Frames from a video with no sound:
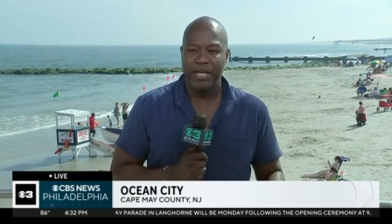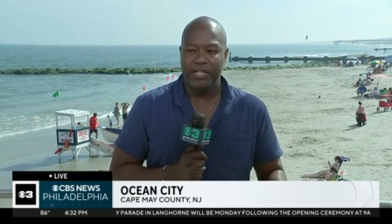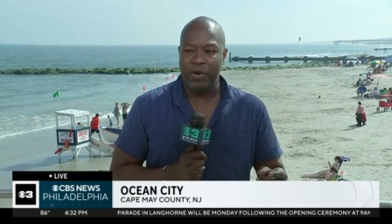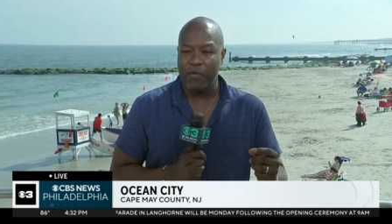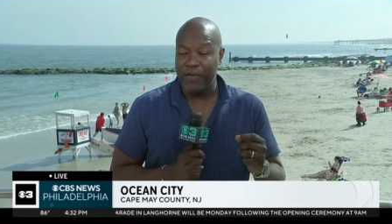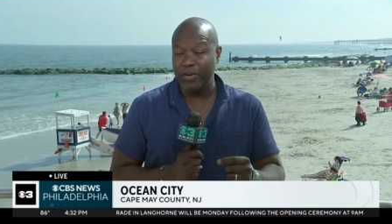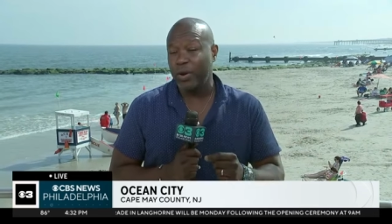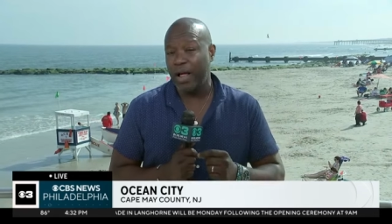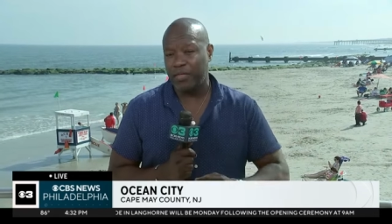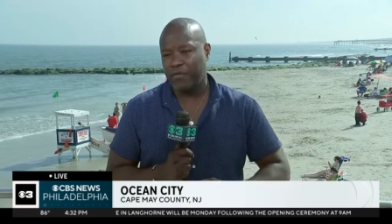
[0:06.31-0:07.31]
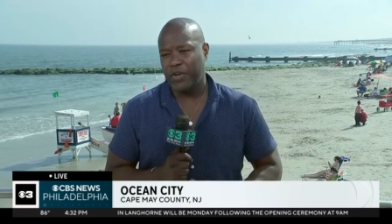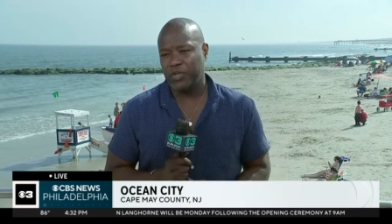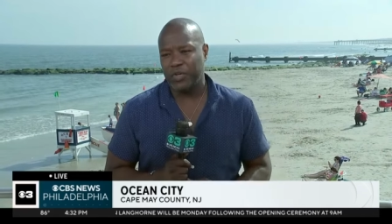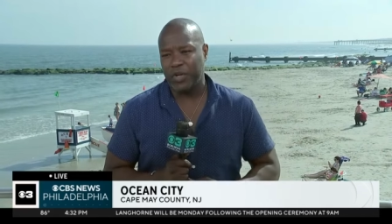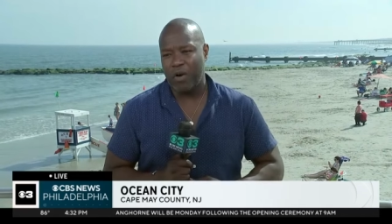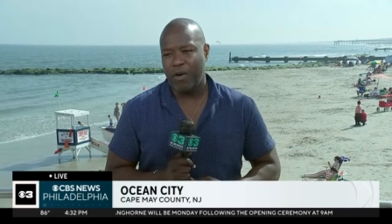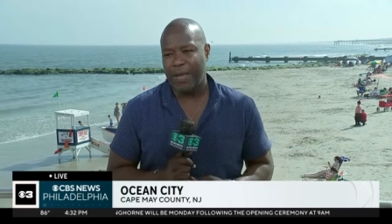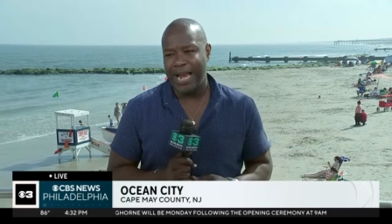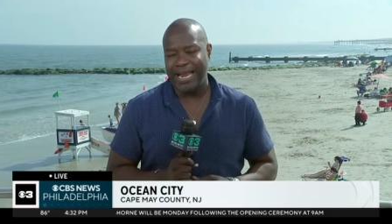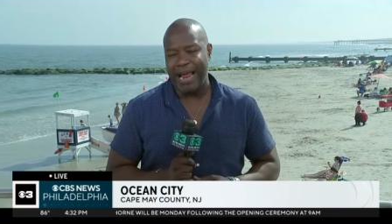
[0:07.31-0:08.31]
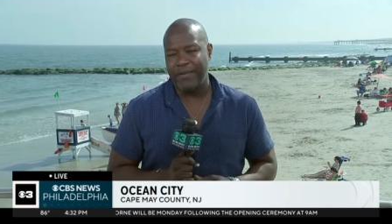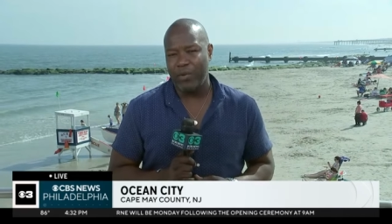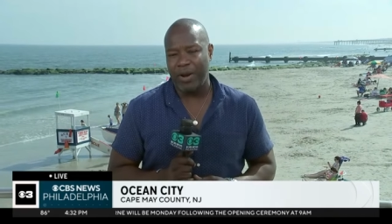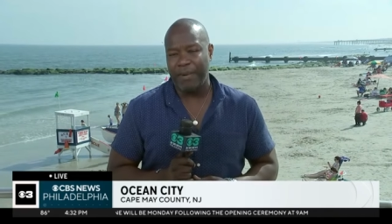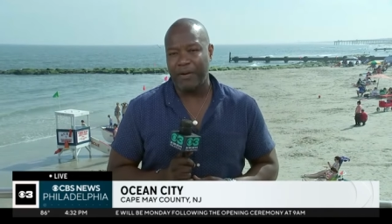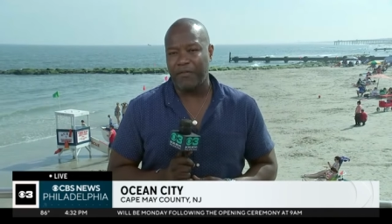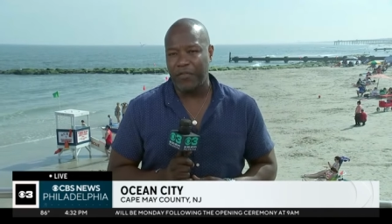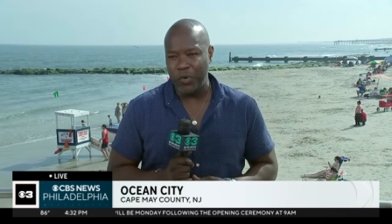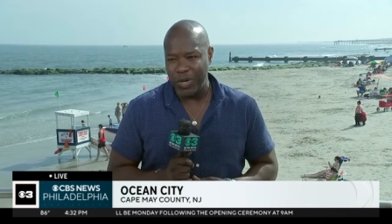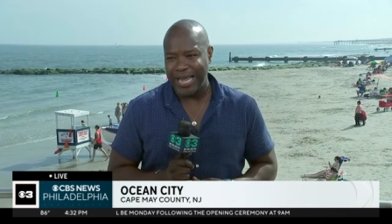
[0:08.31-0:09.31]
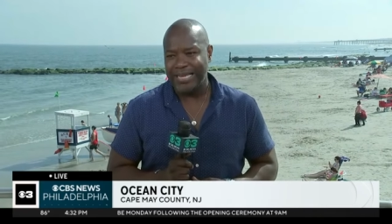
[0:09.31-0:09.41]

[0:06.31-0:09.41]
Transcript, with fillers: So federal health officials are reminding everyone about food